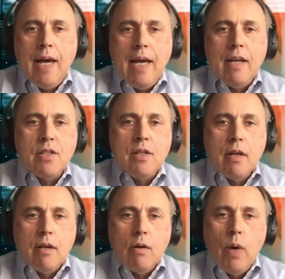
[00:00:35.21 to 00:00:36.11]
and it's
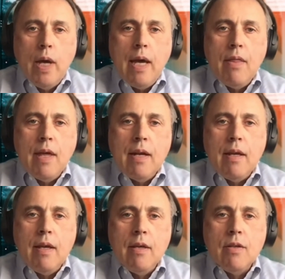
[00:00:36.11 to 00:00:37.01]
done in a way that
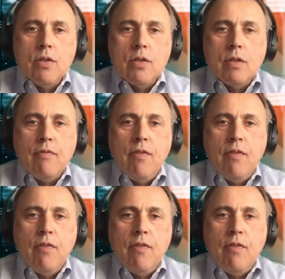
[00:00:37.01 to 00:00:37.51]
is